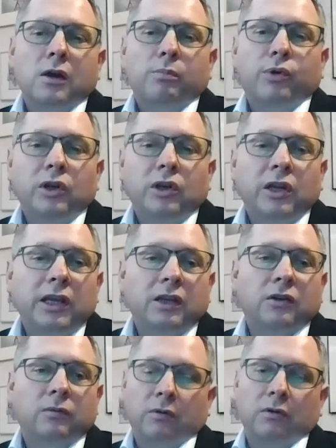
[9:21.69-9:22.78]

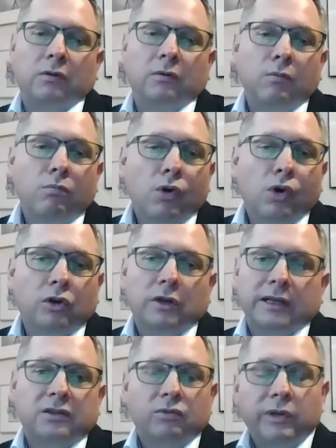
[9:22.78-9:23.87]
predict more or
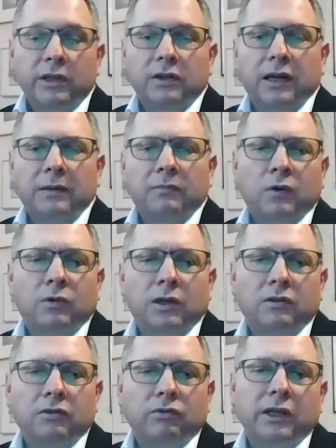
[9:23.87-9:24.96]
less real time what
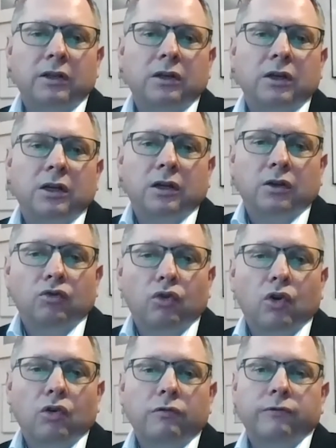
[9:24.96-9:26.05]
the real
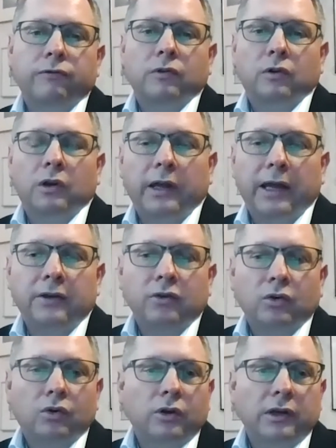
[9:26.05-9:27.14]
growth and
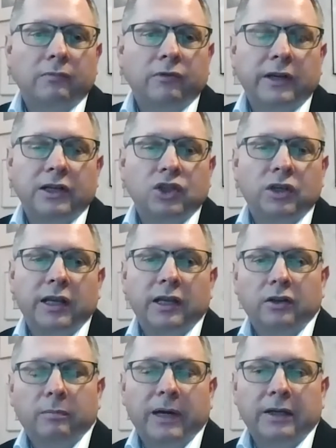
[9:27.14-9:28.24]
or inflation
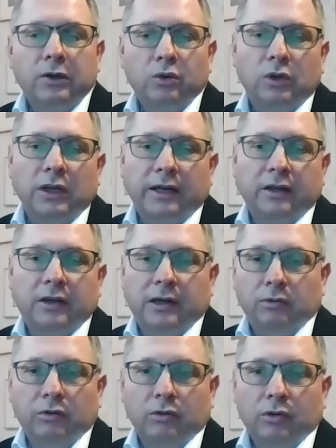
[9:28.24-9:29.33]
data might look like
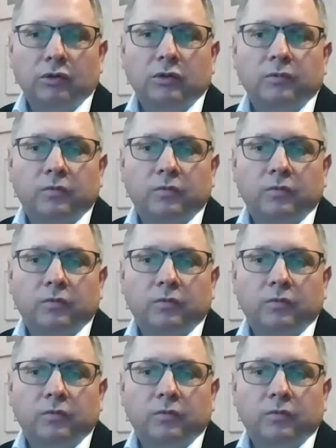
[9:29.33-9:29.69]
down the road.